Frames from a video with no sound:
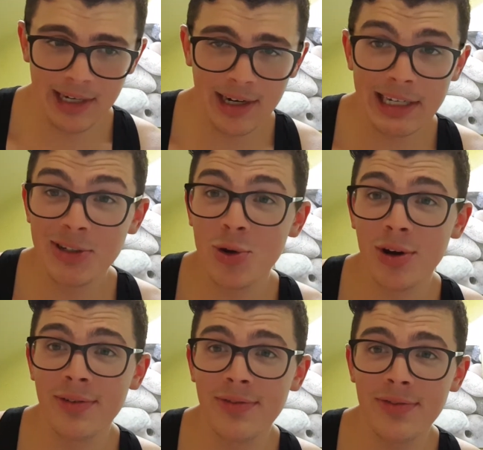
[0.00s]
Then I
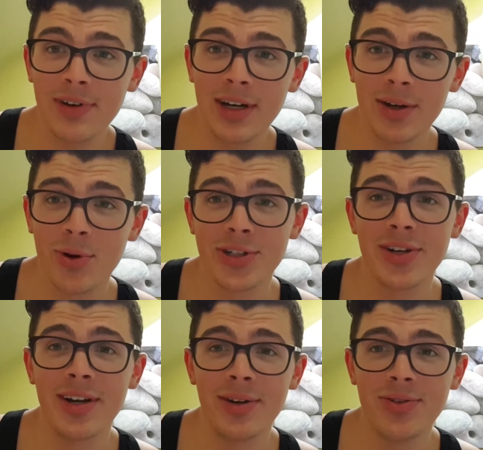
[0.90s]
drove
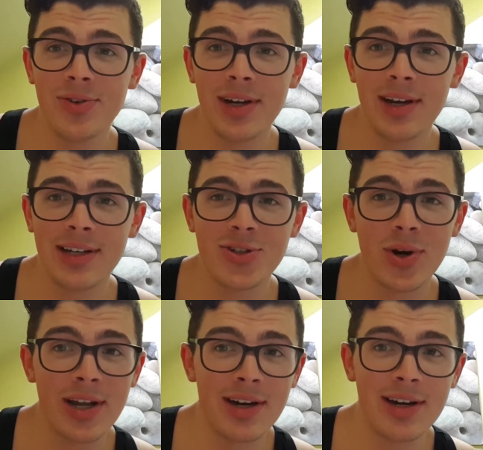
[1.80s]
across the country
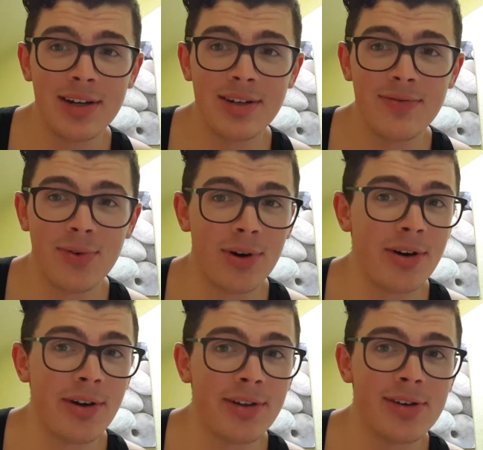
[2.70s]
and traded it
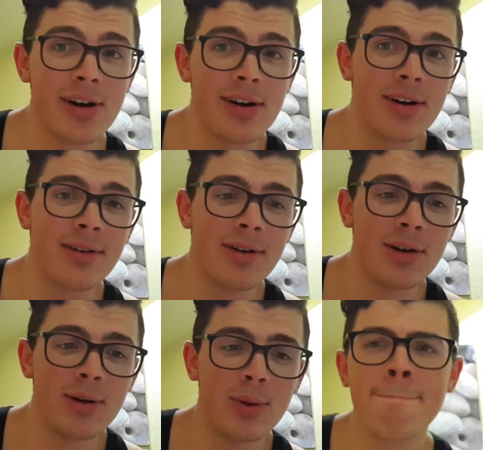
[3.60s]
for another car.